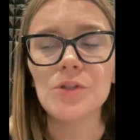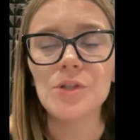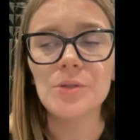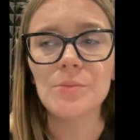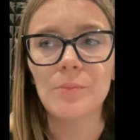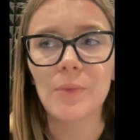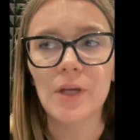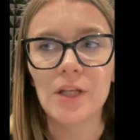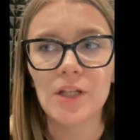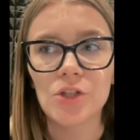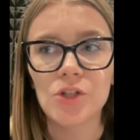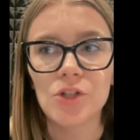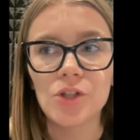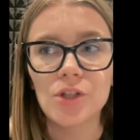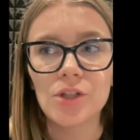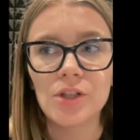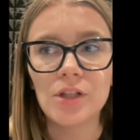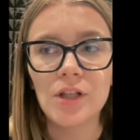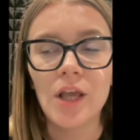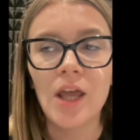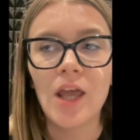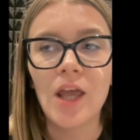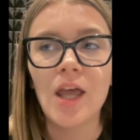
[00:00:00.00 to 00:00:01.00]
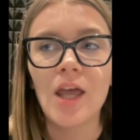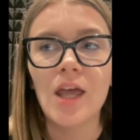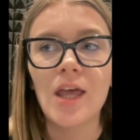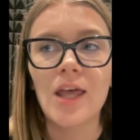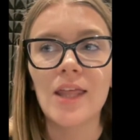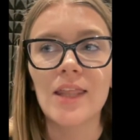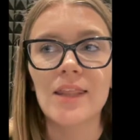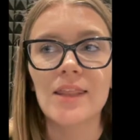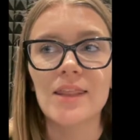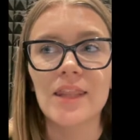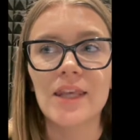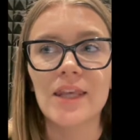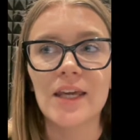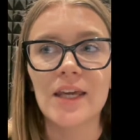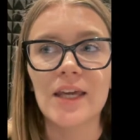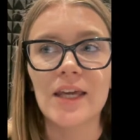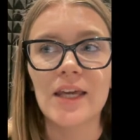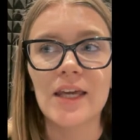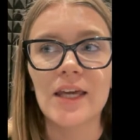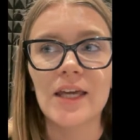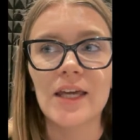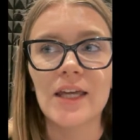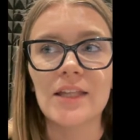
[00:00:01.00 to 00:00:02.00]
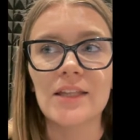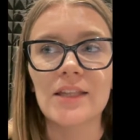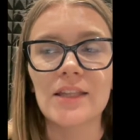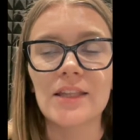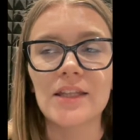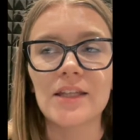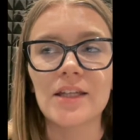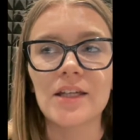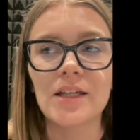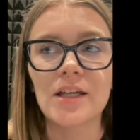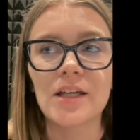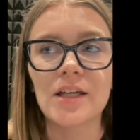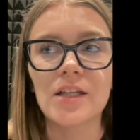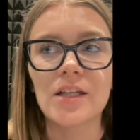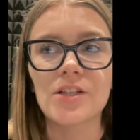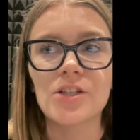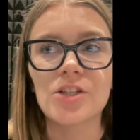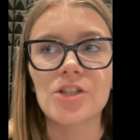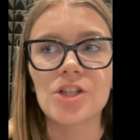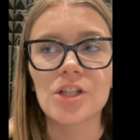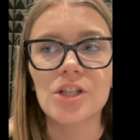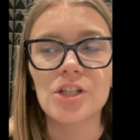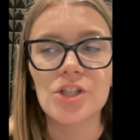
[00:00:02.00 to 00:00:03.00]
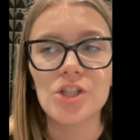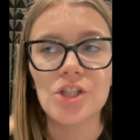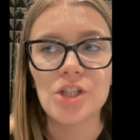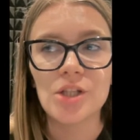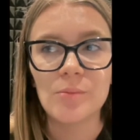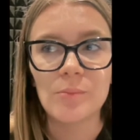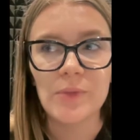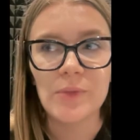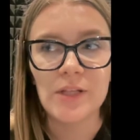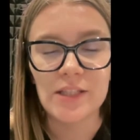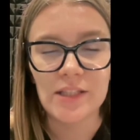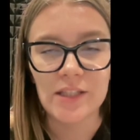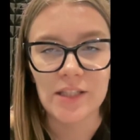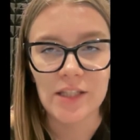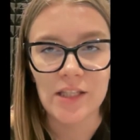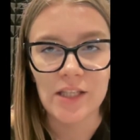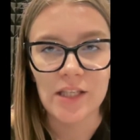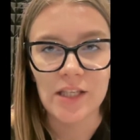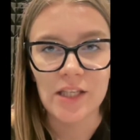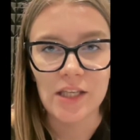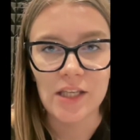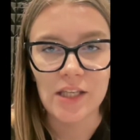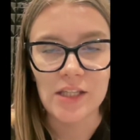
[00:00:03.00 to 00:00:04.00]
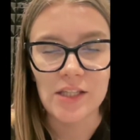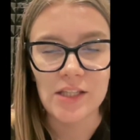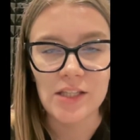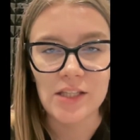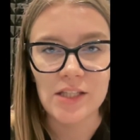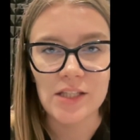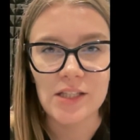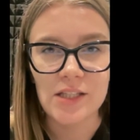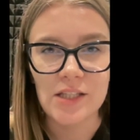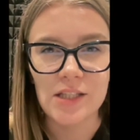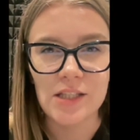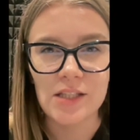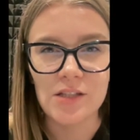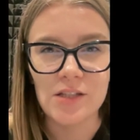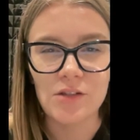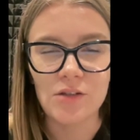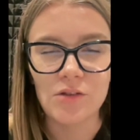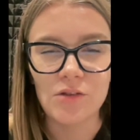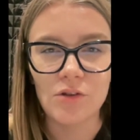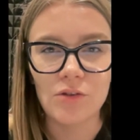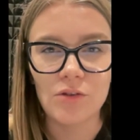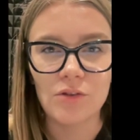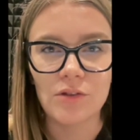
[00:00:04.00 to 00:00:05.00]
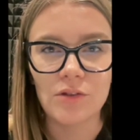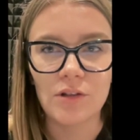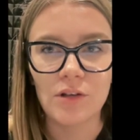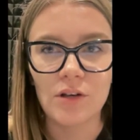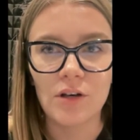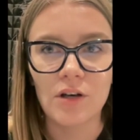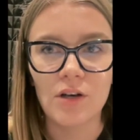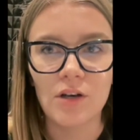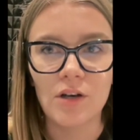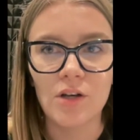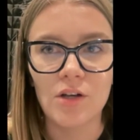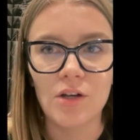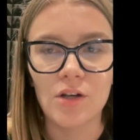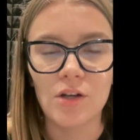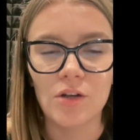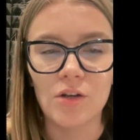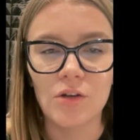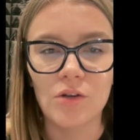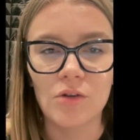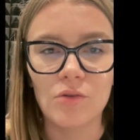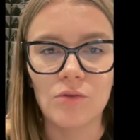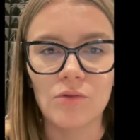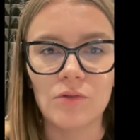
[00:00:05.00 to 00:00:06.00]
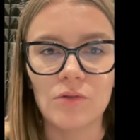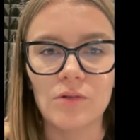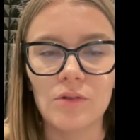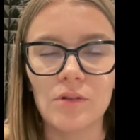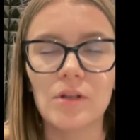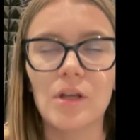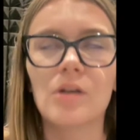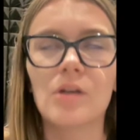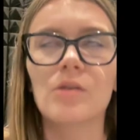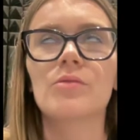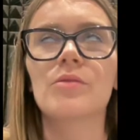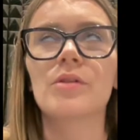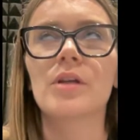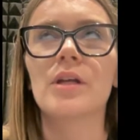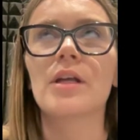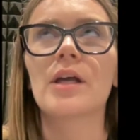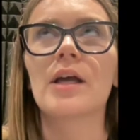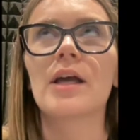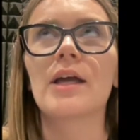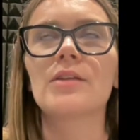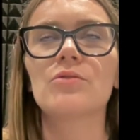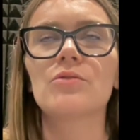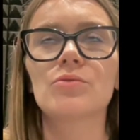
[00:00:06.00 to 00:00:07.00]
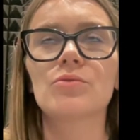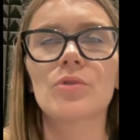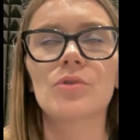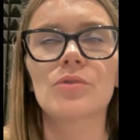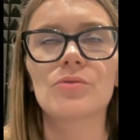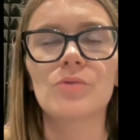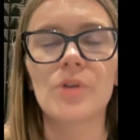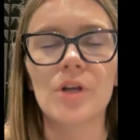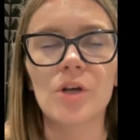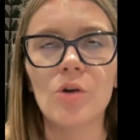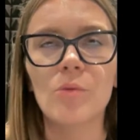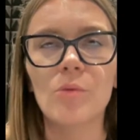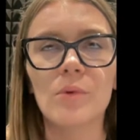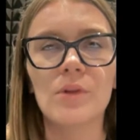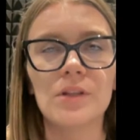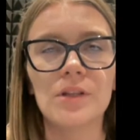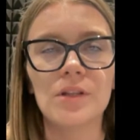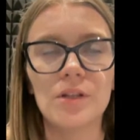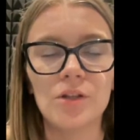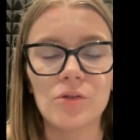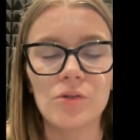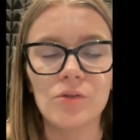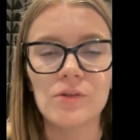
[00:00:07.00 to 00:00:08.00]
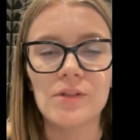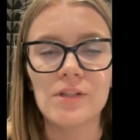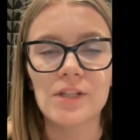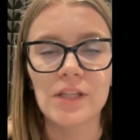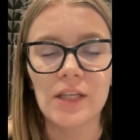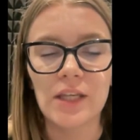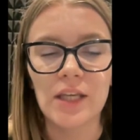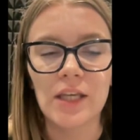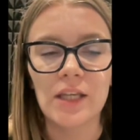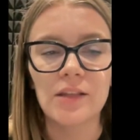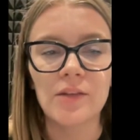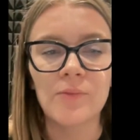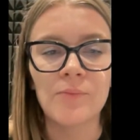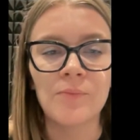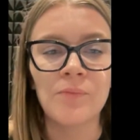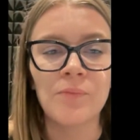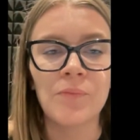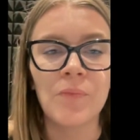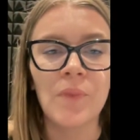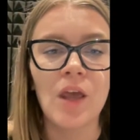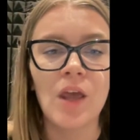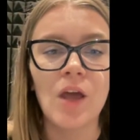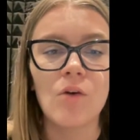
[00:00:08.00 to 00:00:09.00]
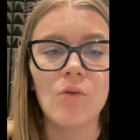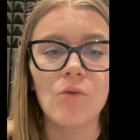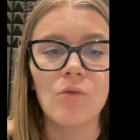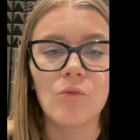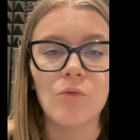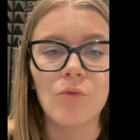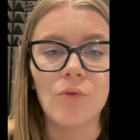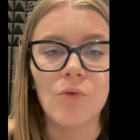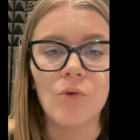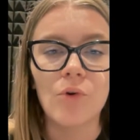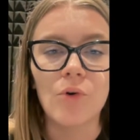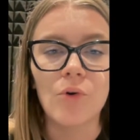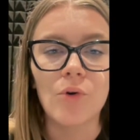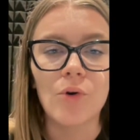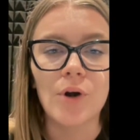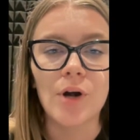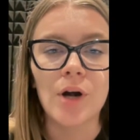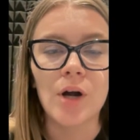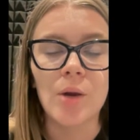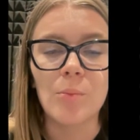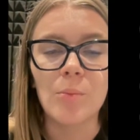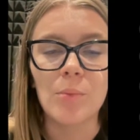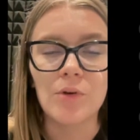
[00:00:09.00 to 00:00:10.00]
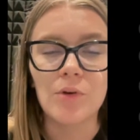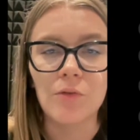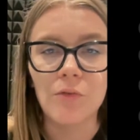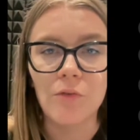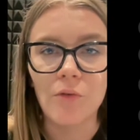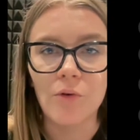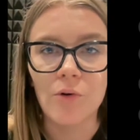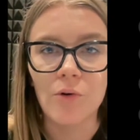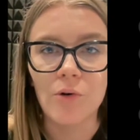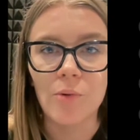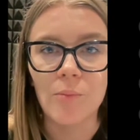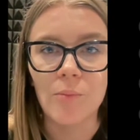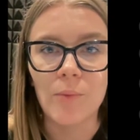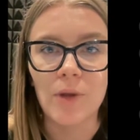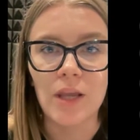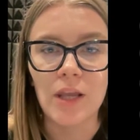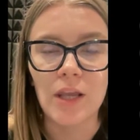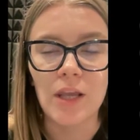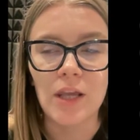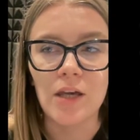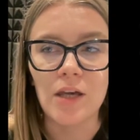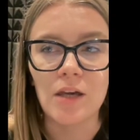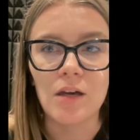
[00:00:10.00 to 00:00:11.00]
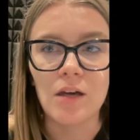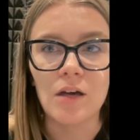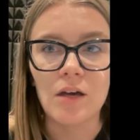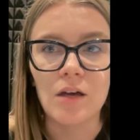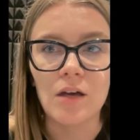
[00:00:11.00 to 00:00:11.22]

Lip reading: mention that ChatGPT is not good, or I do not recommend using it for performing